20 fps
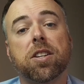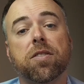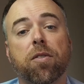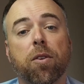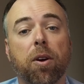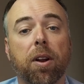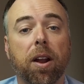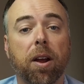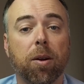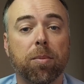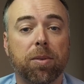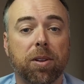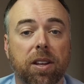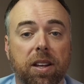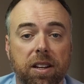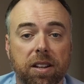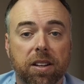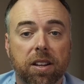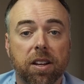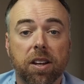for an
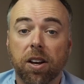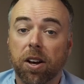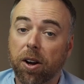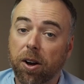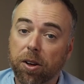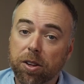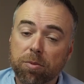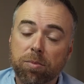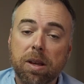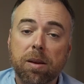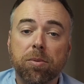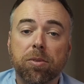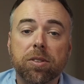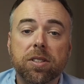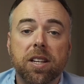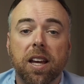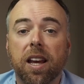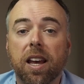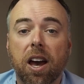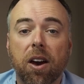airplane, other people
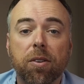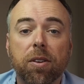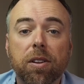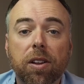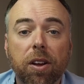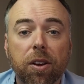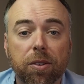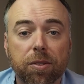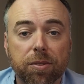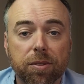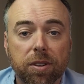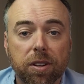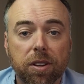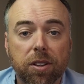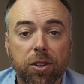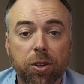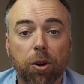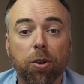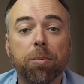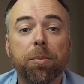take out a loan.
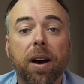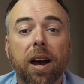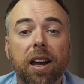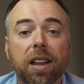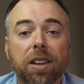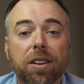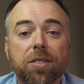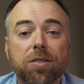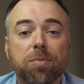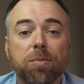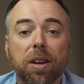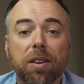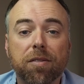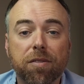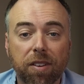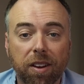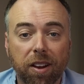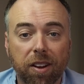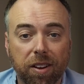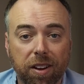Your mileage may
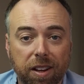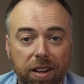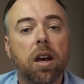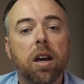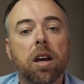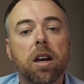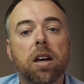vary.